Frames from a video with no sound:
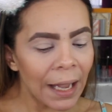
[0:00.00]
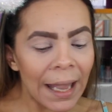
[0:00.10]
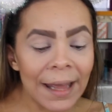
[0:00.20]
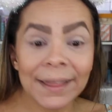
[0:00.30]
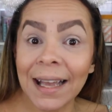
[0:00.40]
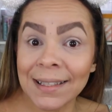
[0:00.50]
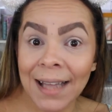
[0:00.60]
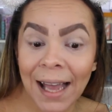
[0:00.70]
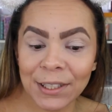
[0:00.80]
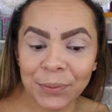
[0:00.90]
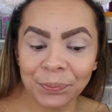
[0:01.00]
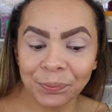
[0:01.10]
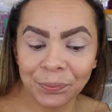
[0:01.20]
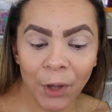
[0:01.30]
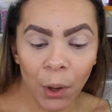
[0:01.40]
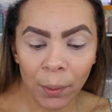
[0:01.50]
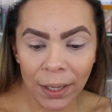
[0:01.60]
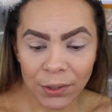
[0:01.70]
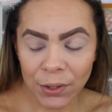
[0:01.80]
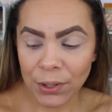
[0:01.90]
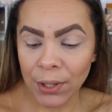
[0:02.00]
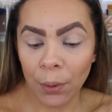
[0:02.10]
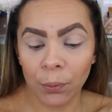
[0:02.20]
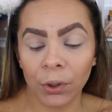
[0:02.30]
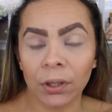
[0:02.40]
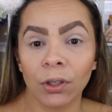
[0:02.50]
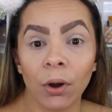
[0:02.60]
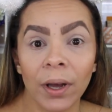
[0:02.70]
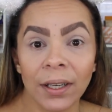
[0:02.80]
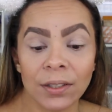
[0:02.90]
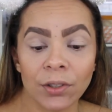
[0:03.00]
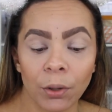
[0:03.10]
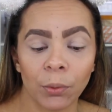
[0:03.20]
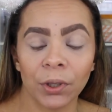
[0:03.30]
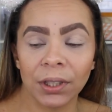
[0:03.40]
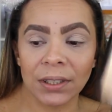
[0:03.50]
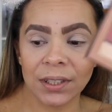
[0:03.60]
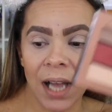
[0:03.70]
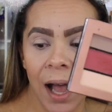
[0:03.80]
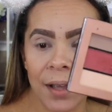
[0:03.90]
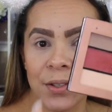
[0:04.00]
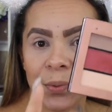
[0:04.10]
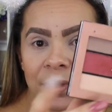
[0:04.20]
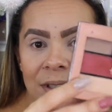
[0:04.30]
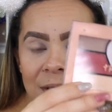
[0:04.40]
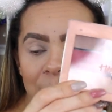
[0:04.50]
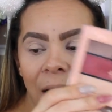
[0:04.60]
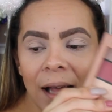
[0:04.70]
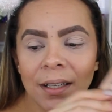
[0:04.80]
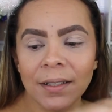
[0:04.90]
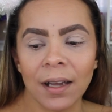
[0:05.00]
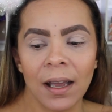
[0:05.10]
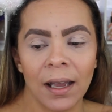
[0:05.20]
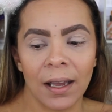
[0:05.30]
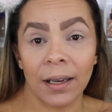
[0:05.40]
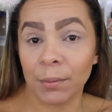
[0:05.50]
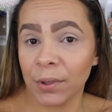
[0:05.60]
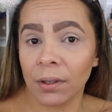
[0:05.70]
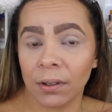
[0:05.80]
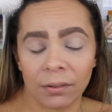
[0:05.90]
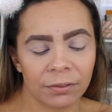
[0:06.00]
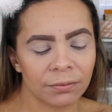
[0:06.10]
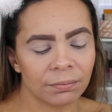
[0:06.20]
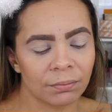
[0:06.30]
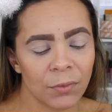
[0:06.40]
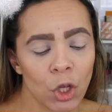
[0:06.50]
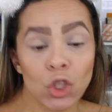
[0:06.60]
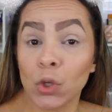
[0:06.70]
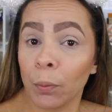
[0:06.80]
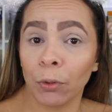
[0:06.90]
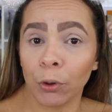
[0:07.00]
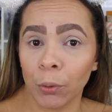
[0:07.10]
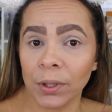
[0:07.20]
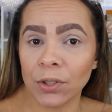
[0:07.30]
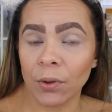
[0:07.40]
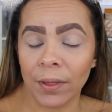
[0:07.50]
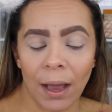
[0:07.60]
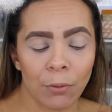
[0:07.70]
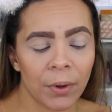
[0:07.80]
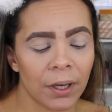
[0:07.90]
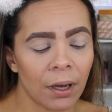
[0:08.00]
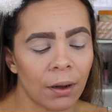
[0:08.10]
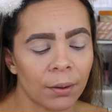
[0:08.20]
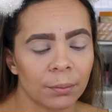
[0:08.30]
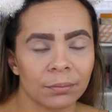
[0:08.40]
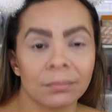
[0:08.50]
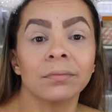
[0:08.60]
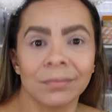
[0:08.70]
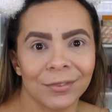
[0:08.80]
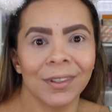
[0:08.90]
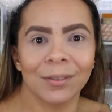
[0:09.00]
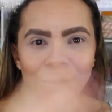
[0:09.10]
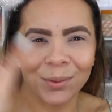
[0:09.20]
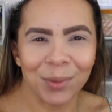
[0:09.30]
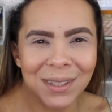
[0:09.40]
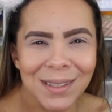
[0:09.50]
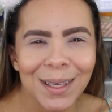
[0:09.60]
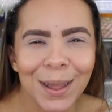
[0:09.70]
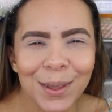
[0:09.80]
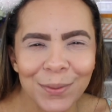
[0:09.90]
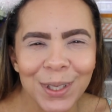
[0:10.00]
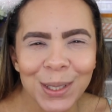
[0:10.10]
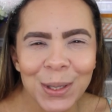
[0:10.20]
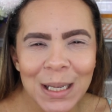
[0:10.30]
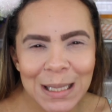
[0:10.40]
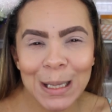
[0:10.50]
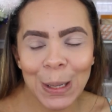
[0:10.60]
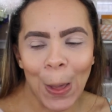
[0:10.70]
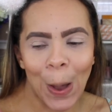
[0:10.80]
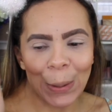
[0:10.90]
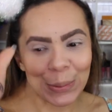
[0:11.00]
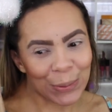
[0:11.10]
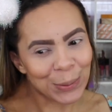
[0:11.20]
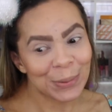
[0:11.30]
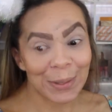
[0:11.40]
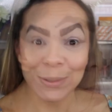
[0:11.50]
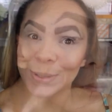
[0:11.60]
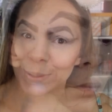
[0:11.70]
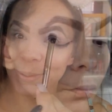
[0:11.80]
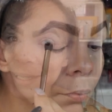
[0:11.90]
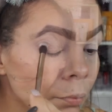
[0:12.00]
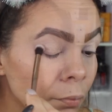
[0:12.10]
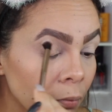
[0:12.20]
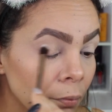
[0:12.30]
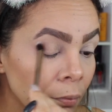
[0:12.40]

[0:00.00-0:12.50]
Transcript: that's that. All right, so we're going to go ahead and start working into eyes with this palette. And I'm going to zoom through it so that way, once again, the video isn't long. So let's...